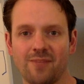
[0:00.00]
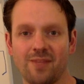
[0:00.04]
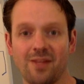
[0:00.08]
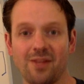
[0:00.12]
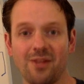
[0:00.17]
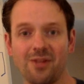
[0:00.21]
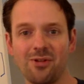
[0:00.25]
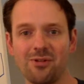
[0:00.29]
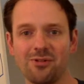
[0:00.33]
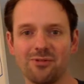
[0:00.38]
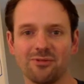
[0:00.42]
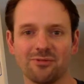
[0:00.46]

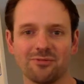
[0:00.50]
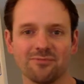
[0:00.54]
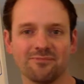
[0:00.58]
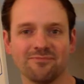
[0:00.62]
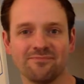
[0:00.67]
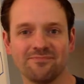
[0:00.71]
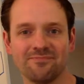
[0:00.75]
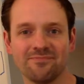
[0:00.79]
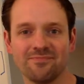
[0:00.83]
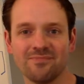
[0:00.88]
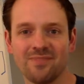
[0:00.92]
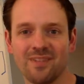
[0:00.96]
Hello.
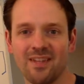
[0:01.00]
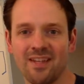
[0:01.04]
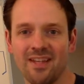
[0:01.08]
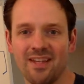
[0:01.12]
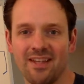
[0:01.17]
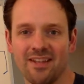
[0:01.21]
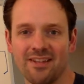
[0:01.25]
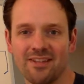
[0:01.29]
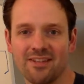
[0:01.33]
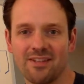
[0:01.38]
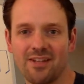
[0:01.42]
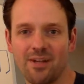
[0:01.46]

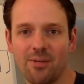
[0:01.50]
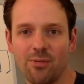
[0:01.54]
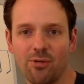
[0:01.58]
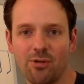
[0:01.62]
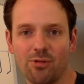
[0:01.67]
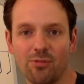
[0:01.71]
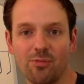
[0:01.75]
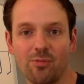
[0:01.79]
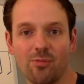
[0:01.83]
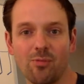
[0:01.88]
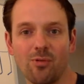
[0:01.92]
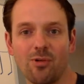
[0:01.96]
Today we're
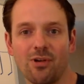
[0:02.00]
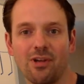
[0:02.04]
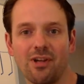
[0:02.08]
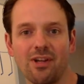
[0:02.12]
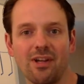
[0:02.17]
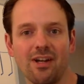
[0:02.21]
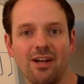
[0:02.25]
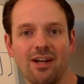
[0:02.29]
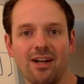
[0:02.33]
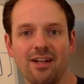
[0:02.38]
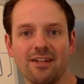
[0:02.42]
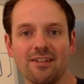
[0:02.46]
going to be
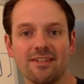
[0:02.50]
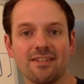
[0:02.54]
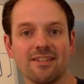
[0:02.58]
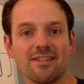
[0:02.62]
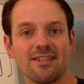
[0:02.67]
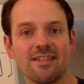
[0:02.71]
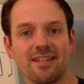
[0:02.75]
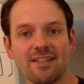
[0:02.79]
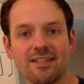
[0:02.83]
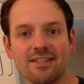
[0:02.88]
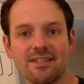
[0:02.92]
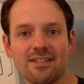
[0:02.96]
working on
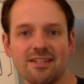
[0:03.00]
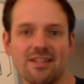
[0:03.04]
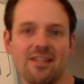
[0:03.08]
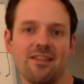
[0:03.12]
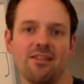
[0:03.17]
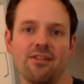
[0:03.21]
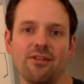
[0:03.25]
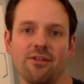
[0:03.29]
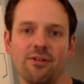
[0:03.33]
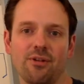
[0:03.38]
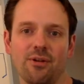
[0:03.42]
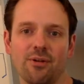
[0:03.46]

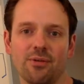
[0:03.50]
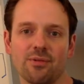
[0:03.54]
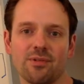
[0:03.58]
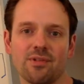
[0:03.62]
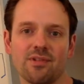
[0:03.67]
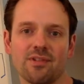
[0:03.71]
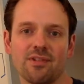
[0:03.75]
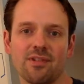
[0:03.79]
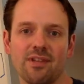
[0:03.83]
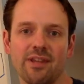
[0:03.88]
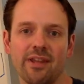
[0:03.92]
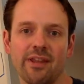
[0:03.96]
16th
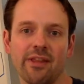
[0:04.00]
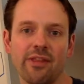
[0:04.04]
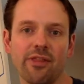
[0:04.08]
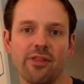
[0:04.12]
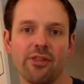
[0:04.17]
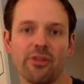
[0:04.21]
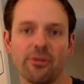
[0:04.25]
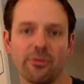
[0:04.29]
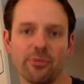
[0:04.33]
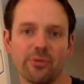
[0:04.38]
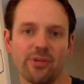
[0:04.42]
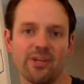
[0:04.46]
notes in
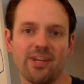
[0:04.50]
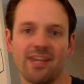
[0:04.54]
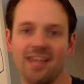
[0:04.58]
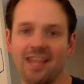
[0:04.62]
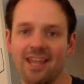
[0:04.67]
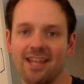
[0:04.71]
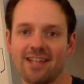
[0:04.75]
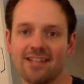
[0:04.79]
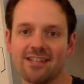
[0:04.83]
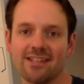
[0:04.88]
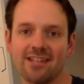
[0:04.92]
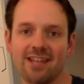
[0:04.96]

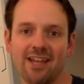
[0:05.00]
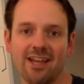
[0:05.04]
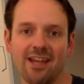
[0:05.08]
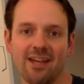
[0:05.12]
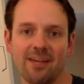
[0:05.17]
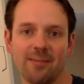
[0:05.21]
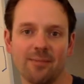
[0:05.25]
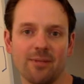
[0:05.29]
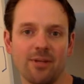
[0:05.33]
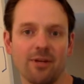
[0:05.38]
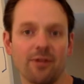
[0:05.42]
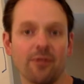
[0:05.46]
3/8
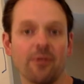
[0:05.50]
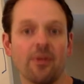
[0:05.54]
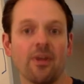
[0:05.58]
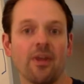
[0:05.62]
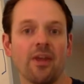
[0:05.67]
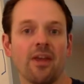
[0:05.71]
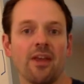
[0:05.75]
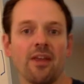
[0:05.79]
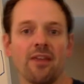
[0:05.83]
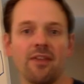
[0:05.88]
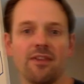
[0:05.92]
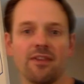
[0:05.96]
time. Now,
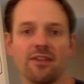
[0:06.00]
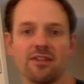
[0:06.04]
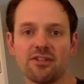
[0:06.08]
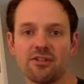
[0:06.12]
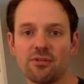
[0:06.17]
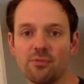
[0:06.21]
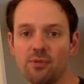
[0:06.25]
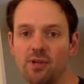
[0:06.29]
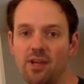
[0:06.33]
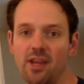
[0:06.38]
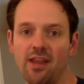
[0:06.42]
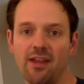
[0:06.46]
this
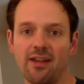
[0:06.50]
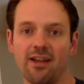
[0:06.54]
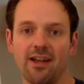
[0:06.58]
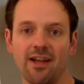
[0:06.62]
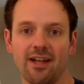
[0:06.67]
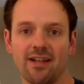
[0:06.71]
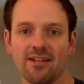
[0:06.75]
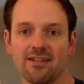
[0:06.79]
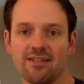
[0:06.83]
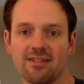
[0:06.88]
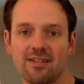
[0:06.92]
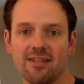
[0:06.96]
3/8
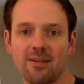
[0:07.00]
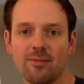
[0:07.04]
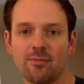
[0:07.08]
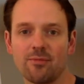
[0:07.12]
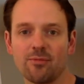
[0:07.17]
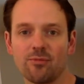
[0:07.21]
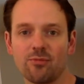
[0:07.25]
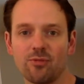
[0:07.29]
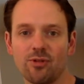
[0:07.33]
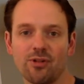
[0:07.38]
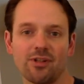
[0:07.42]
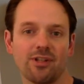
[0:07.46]
concept
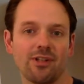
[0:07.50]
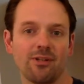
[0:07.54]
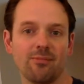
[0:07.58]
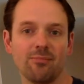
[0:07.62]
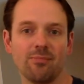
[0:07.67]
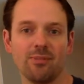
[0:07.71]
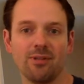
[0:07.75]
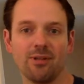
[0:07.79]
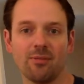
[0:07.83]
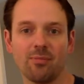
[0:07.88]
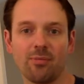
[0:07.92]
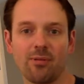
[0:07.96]
can
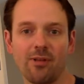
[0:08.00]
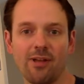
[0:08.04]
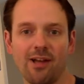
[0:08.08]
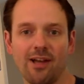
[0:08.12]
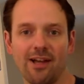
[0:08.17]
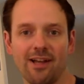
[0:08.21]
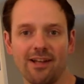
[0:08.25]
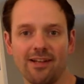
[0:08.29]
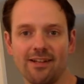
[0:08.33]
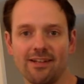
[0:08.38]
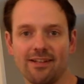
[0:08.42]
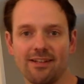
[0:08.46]
be
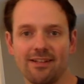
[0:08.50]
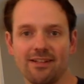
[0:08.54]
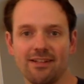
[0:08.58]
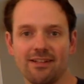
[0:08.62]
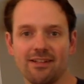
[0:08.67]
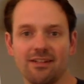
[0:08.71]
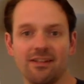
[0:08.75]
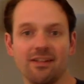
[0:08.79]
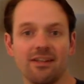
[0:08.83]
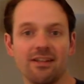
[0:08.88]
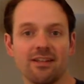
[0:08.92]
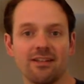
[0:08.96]
applied in
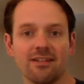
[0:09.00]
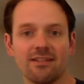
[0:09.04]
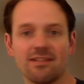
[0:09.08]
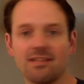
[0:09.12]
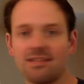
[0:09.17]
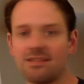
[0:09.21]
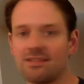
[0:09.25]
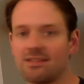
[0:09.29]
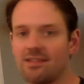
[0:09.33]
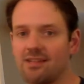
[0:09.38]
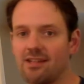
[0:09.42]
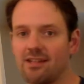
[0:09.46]

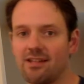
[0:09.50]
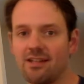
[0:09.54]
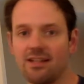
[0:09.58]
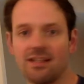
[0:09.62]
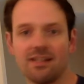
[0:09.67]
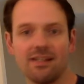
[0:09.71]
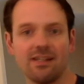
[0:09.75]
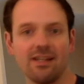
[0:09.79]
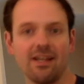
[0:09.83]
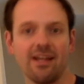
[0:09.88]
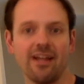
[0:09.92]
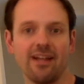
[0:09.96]
6/8,
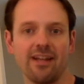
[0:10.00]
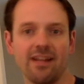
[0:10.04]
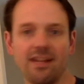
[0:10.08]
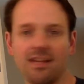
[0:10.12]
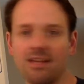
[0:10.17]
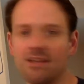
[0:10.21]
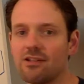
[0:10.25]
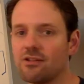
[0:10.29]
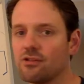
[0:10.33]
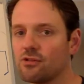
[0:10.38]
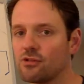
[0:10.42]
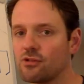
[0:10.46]

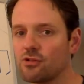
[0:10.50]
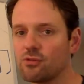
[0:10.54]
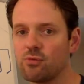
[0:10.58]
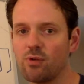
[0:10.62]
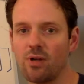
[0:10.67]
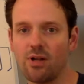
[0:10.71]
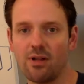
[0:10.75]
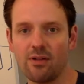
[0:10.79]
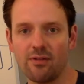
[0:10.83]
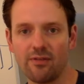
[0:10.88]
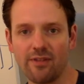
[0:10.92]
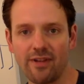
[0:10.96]
9/8,
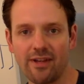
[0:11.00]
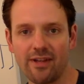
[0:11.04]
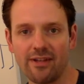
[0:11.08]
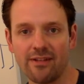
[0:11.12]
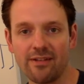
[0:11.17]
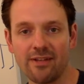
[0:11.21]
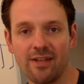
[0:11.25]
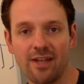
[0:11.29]
12/8,